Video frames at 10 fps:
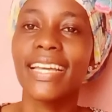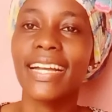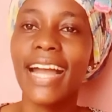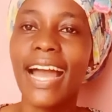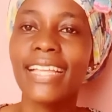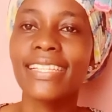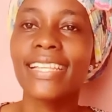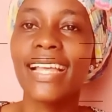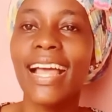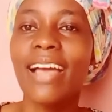Guys,
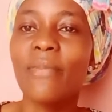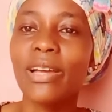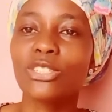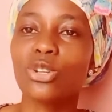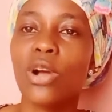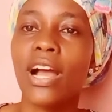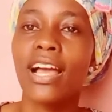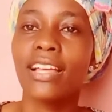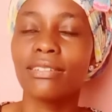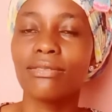make sure
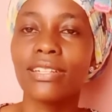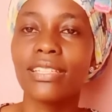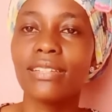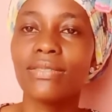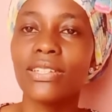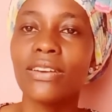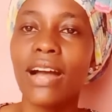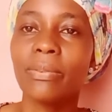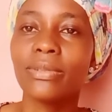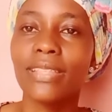you watch this video
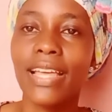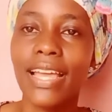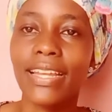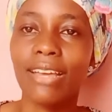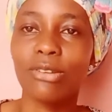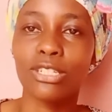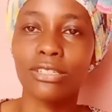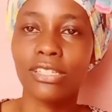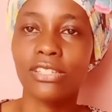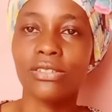up to the end. I will
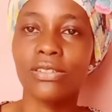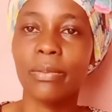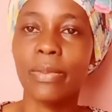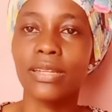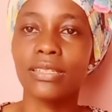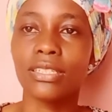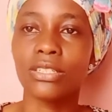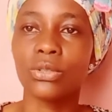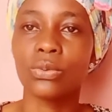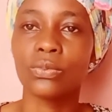continue reminding you.